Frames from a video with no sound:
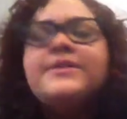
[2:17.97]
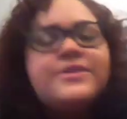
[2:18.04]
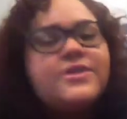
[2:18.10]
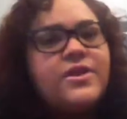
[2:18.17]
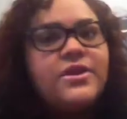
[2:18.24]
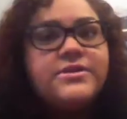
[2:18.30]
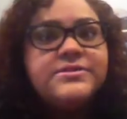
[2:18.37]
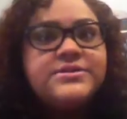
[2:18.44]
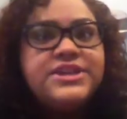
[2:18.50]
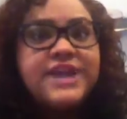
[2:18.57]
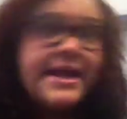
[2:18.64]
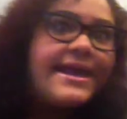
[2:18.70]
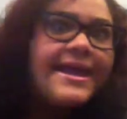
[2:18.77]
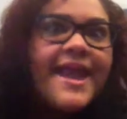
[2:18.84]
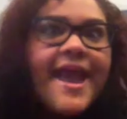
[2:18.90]
You can
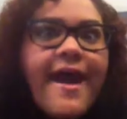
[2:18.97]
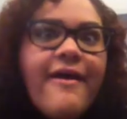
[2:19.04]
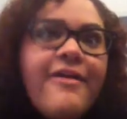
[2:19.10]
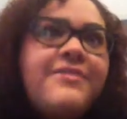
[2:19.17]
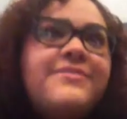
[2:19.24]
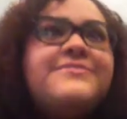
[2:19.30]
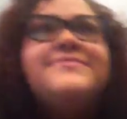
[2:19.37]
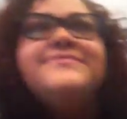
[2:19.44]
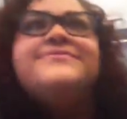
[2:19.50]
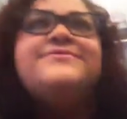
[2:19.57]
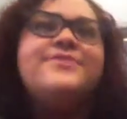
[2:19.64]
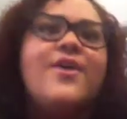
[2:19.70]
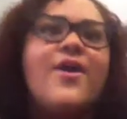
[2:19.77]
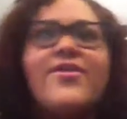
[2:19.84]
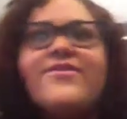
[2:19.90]
check it out
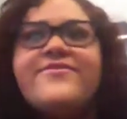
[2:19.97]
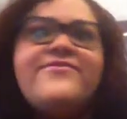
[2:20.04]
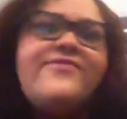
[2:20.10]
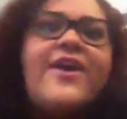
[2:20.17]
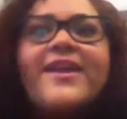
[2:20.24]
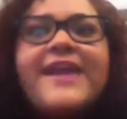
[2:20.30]
for all the fun